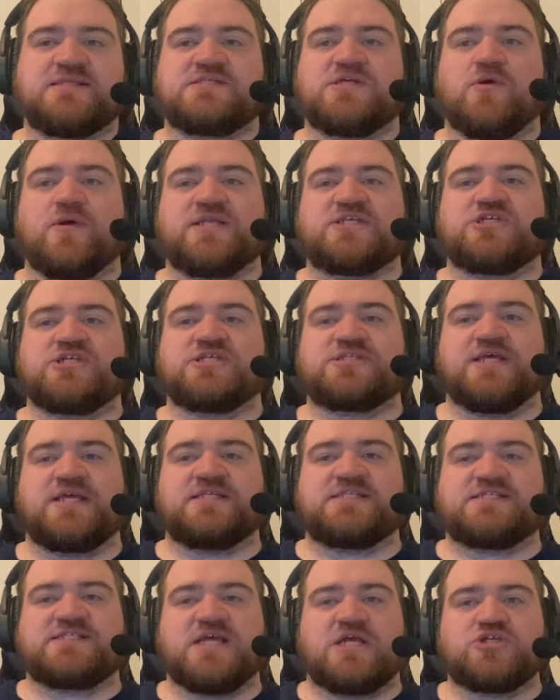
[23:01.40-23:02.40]
so it's
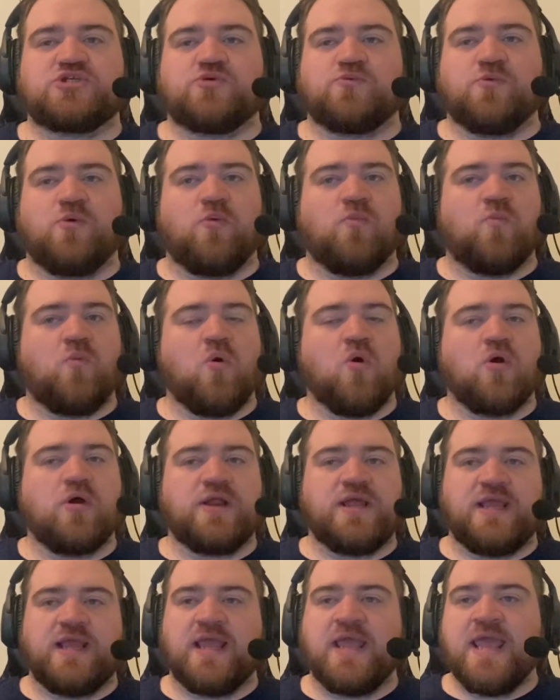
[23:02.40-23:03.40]
such a
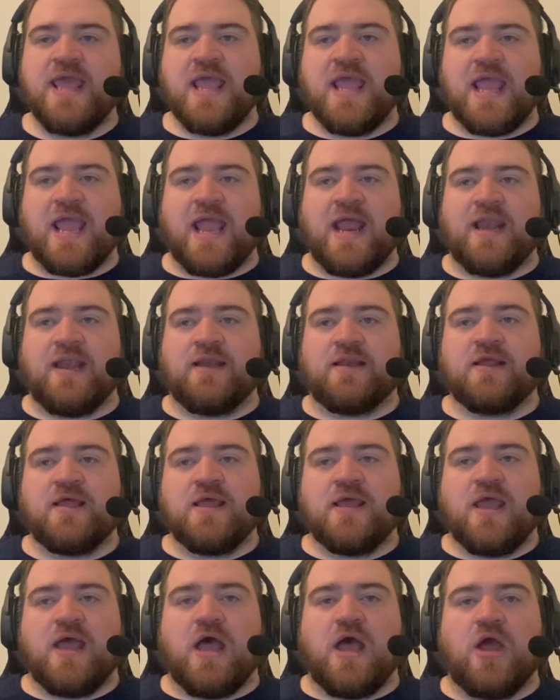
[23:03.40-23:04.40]
rewarding and
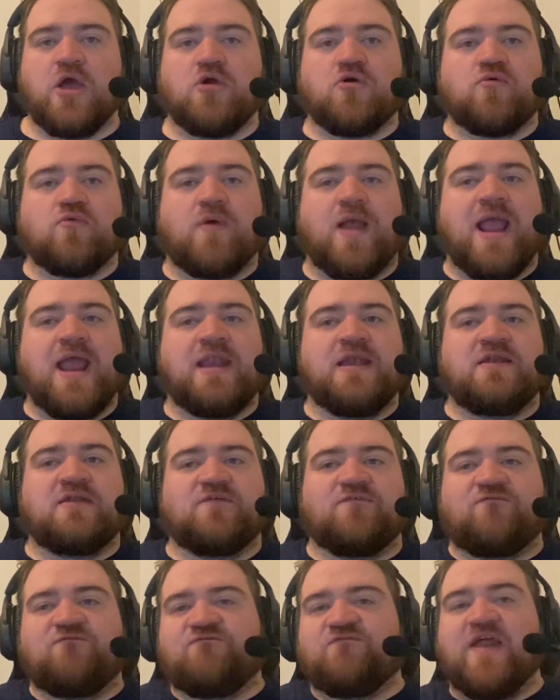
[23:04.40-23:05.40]
a grand
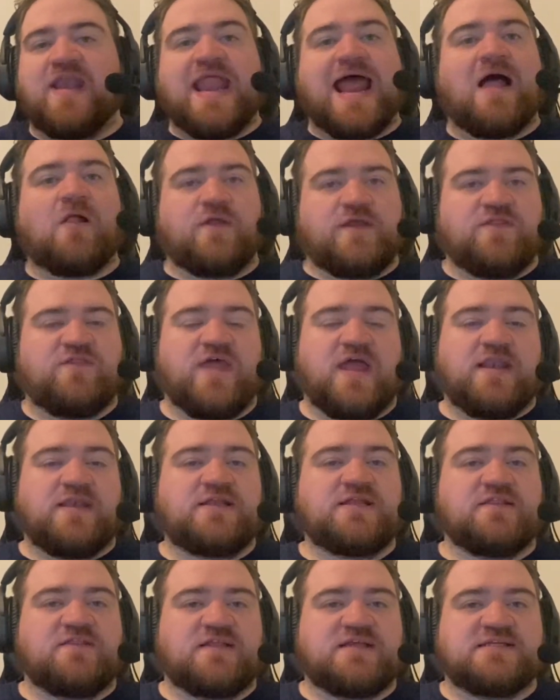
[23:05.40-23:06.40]
finale then
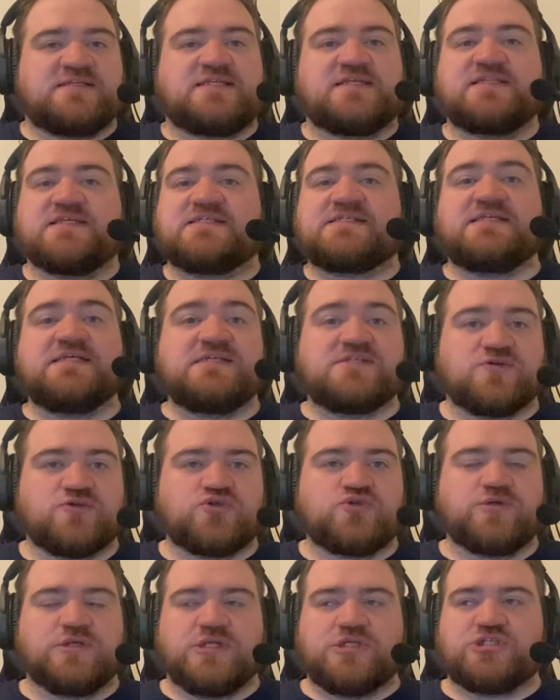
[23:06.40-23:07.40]
to the Caesar
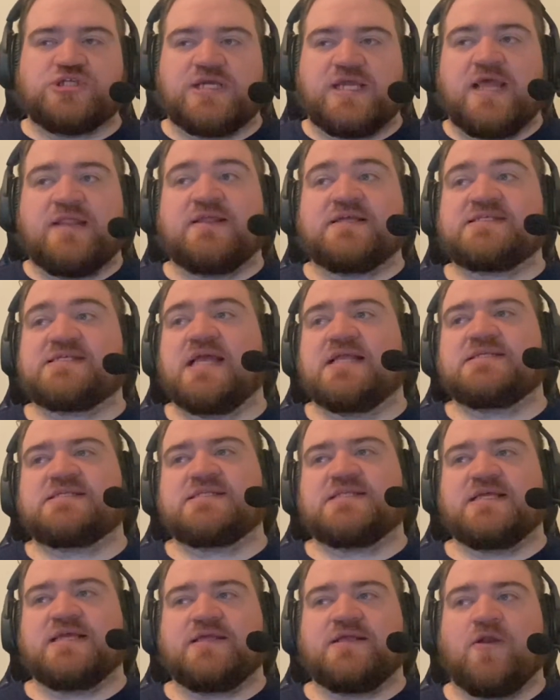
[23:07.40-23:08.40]
trilogy, in the sense
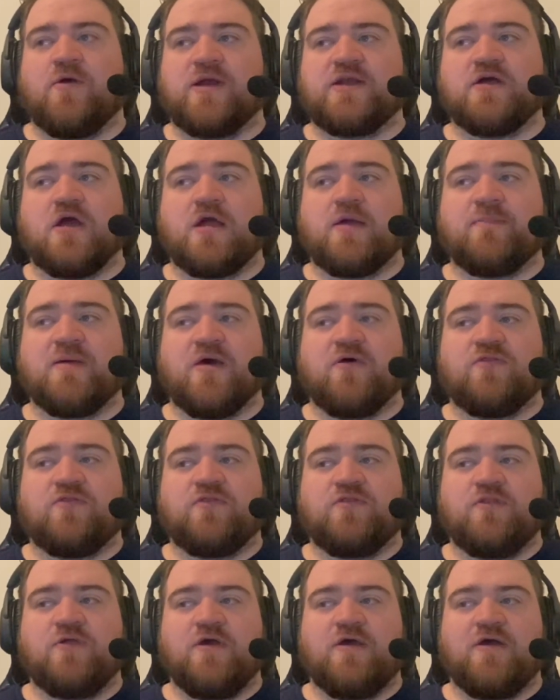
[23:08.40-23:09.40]
that, I talk about
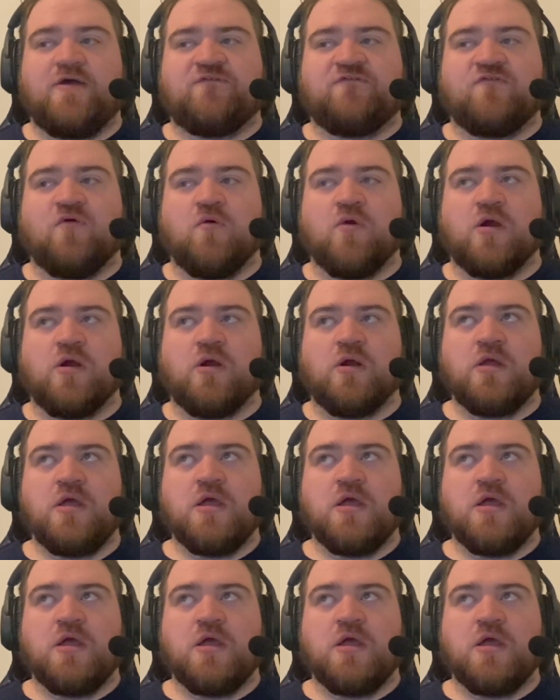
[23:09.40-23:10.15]
for